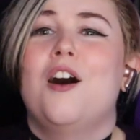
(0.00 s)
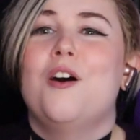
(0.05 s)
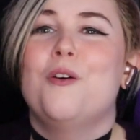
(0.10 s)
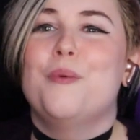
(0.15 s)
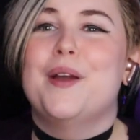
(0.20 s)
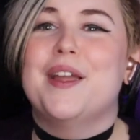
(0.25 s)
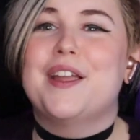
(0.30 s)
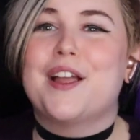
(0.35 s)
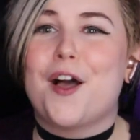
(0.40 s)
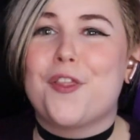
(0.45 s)

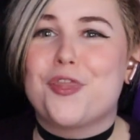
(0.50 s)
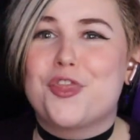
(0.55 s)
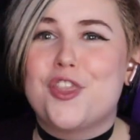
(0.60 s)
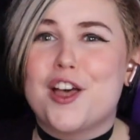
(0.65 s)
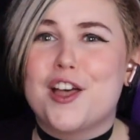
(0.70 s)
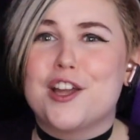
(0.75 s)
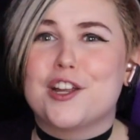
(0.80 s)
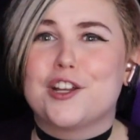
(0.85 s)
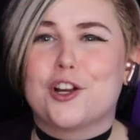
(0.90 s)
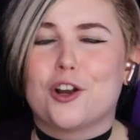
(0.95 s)
Oh, we got
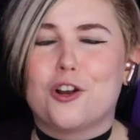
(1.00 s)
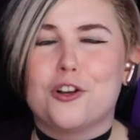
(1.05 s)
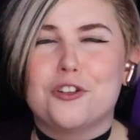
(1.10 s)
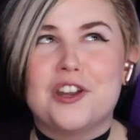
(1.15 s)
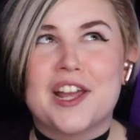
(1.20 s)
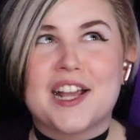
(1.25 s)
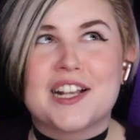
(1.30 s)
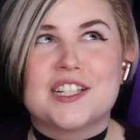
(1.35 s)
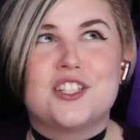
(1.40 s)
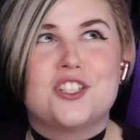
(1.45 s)
the
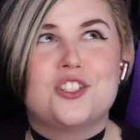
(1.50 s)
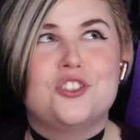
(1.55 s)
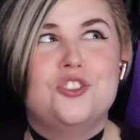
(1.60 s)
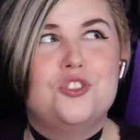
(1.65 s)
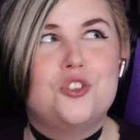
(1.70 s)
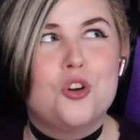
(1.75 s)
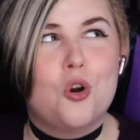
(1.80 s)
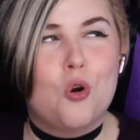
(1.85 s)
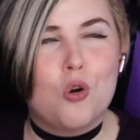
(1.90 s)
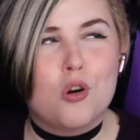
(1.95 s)
girl
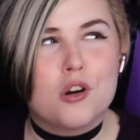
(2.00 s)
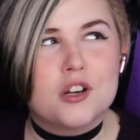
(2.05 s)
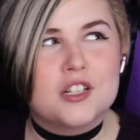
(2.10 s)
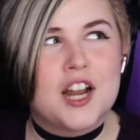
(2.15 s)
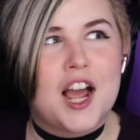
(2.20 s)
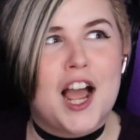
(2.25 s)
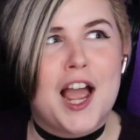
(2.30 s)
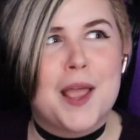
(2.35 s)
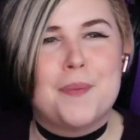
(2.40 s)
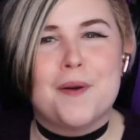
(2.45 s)
next door
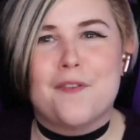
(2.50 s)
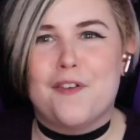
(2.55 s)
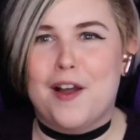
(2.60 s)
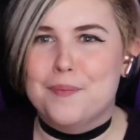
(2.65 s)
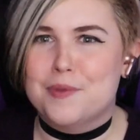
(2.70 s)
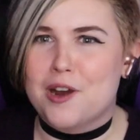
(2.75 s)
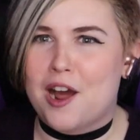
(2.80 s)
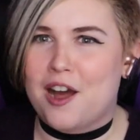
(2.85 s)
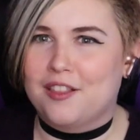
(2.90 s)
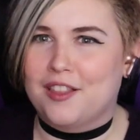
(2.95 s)
type of
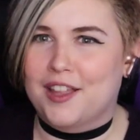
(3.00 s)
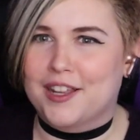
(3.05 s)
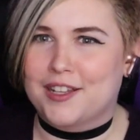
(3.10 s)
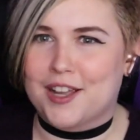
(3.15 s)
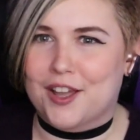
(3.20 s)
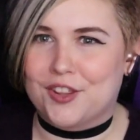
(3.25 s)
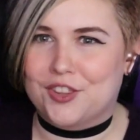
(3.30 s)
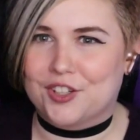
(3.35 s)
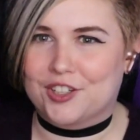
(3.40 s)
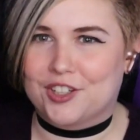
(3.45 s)
I'm not
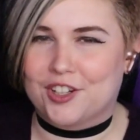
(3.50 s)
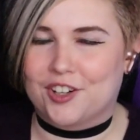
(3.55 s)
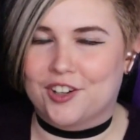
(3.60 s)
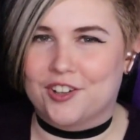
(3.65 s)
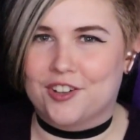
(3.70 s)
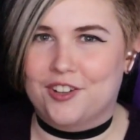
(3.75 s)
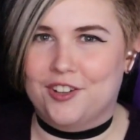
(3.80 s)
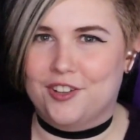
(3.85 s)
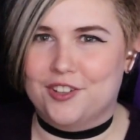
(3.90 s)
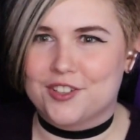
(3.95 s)
like other
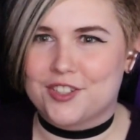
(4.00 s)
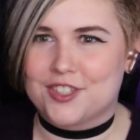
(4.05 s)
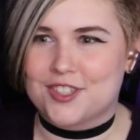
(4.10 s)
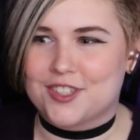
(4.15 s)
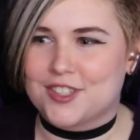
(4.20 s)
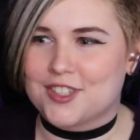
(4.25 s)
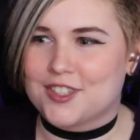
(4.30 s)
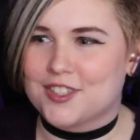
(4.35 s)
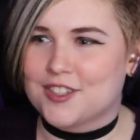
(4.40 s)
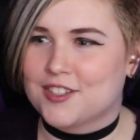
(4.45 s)

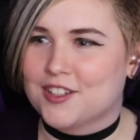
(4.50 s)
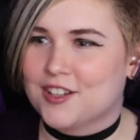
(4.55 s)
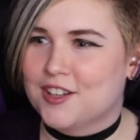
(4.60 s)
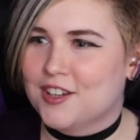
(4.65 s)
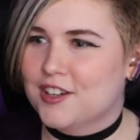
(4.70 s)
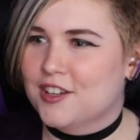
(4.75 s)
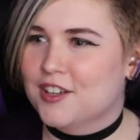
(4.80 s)
girls.